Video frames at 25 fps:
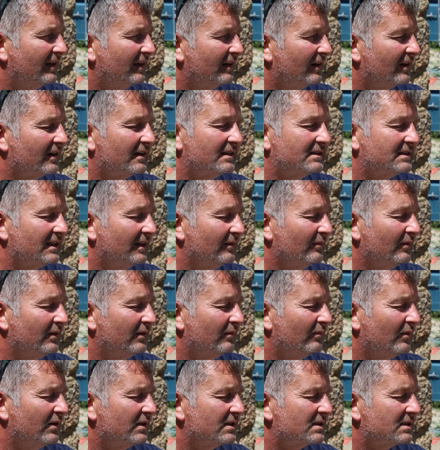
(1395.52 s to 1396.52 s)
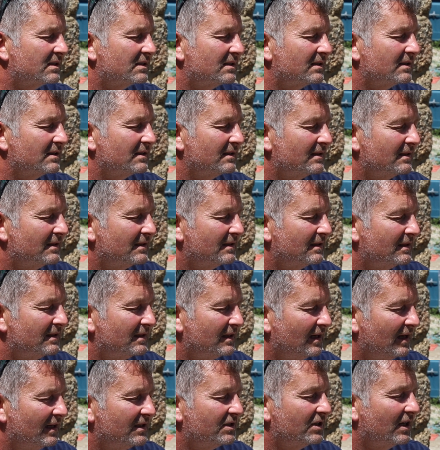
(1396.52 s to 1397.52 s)
like I say, once
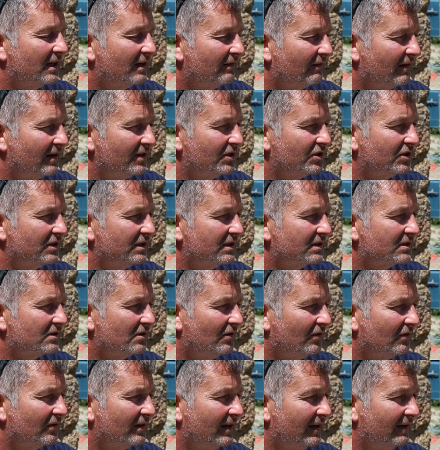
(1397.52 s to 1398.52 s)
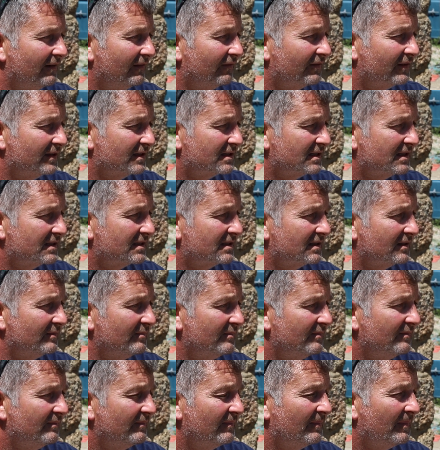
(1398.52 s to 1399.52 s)
a generation has gone out of the
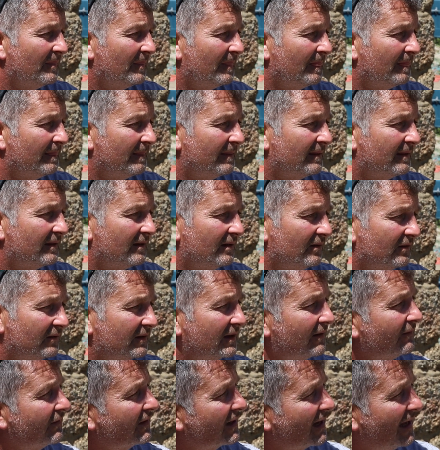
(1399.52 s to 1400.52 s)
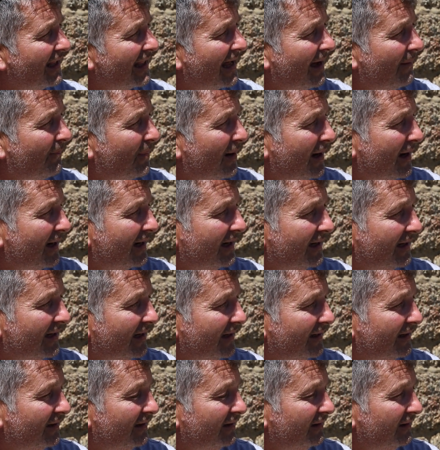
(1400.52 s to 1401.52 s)
system, you'll never get that back
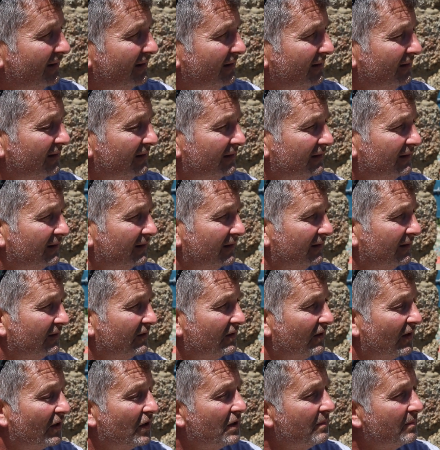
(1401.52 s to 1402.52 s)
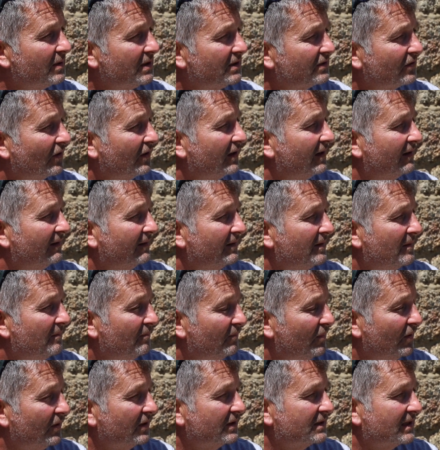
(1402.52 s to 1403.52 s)
again, and you'd only be trying to
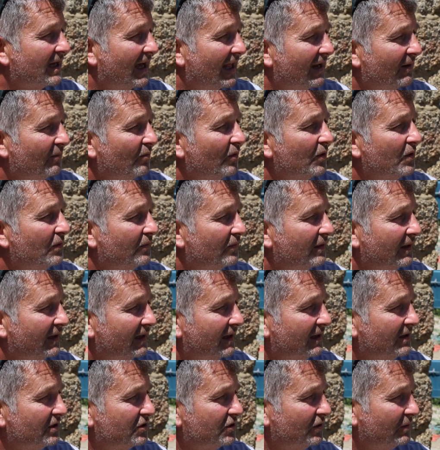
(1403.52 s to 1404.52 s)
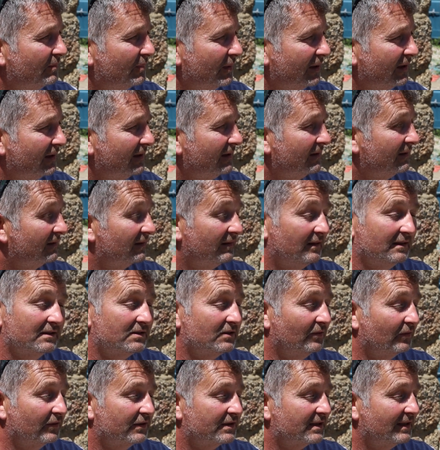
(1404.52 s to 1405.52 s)
put together what you think it should be, and
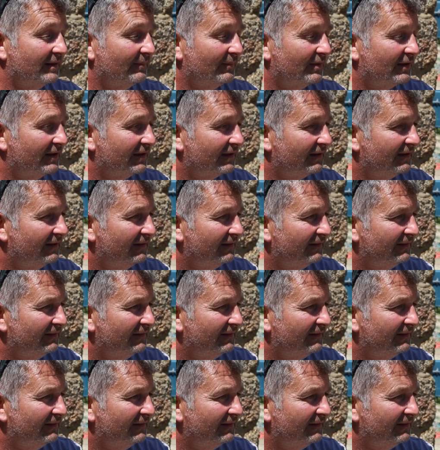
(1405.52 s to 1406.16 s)
it's not the same thing.